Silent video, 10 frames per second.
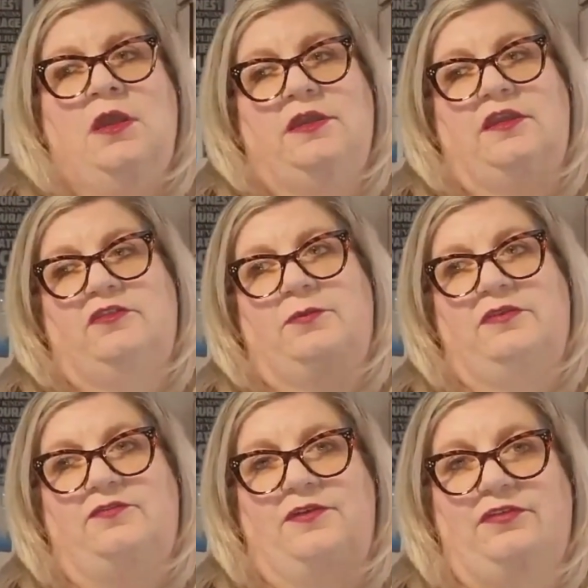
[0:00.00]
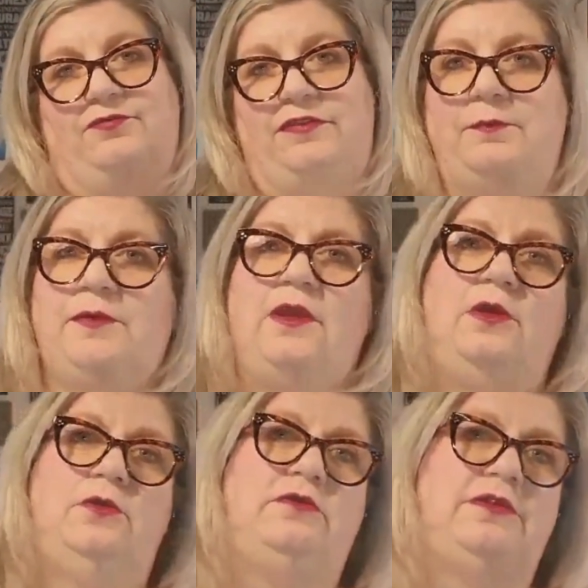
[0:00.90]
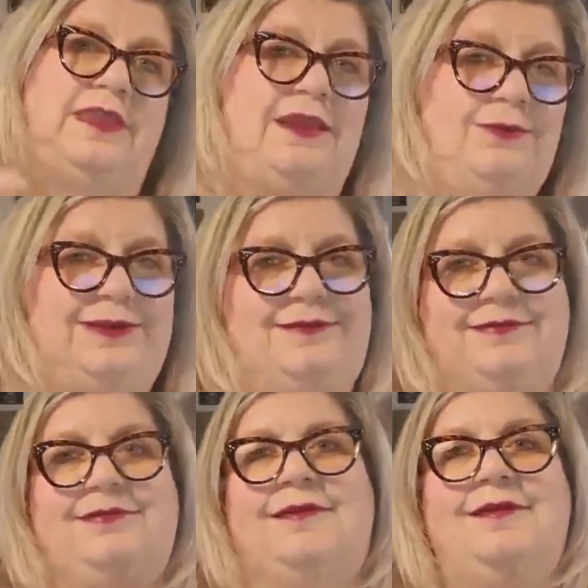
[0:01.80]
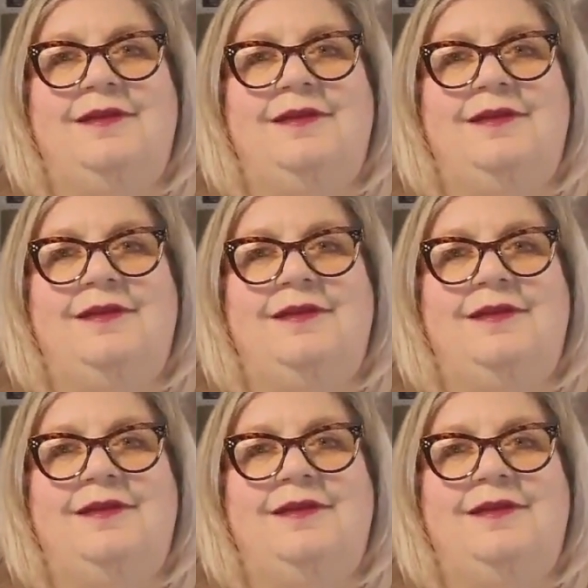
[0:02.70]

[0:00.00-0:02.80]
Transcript: You can get specifics of zip codes, counties.